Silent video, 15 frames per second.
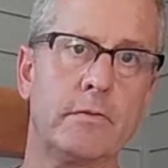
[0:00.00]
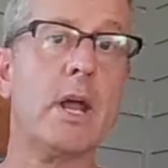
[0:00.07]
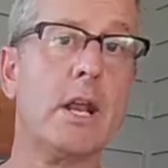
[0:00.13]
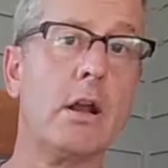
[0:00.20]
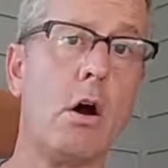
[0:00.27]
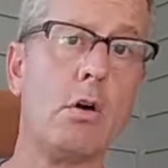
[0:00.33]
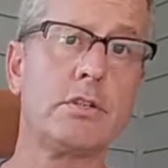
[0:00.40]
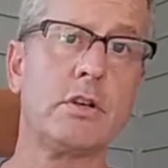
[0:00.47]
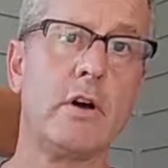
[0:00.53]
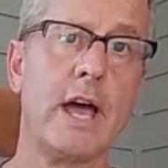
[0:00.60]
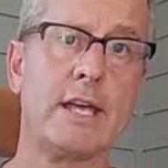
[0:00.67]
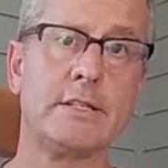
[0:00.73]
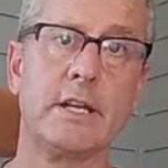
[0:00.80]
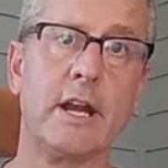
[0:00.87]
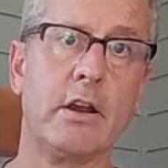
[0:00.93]
but it also
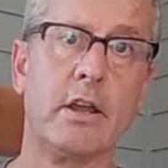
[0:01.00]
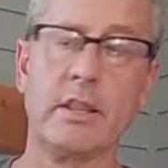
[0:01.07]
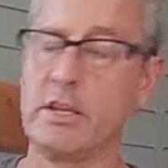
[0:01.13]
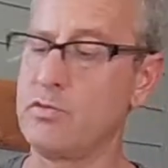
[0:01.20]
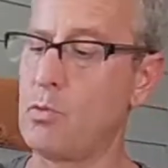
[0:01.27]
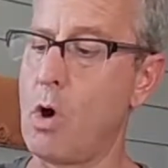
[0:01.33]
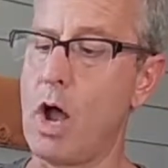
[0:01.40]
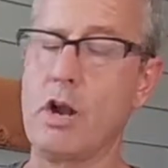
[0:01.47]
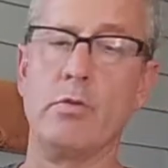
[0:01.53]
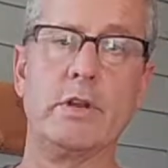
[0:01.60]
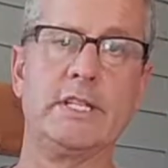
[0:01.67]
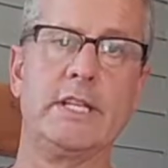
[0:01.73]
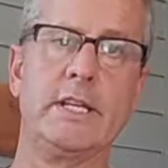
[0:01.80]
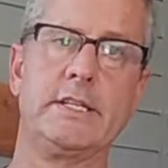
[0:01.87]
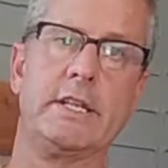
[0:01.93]
has an area that's water
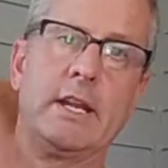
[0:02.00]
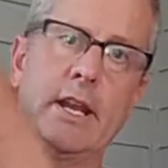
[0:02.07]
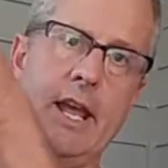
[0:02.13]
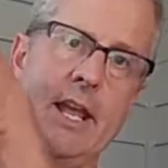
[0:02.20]
resistant,